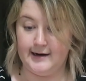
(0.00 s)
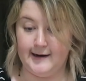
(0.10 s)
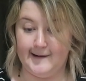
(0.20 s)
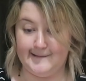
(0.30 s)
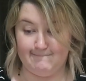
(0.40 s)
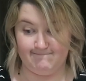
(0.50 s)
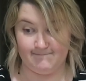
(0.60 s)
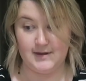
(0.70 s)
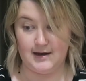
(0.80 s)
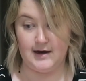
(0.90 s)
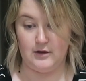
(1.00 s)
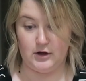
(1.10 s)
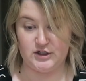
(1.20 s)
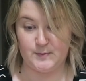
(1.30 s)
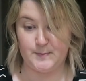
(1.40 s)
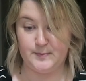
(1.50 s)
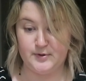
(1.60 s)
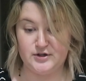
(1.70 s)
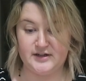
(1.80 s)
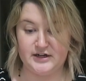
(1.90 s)
um, a large
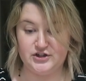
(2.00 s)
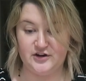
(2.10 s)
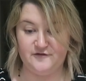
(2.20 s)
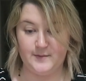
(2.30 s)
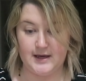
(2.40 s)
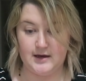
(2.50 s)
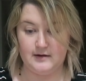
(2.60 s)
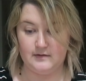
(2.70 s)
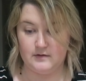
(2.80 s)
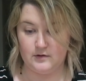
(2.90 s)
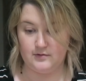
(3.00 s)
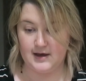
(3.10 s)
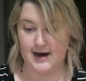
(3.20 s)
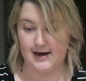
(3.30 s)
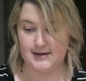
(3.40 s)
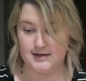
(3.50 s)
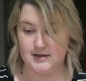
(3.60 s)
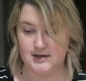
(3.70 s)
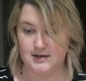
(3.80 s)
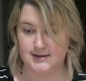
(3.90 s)
percentage of me is, so that
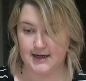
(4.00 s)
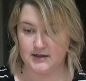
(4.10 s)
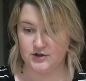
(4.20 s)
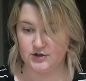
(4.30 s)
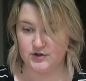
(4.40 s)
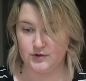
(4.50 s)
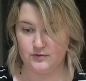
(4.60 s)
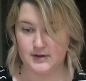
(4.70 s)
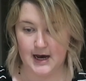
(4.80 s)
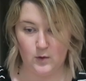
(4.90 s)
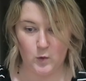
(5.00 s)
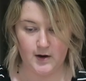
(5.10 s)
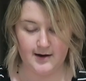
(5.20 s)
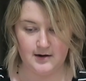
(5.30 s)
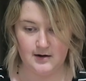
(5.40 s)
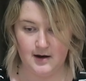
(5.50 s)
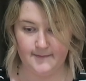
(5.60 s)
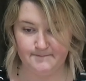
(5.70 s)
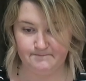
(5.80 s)
that's the answer to that one.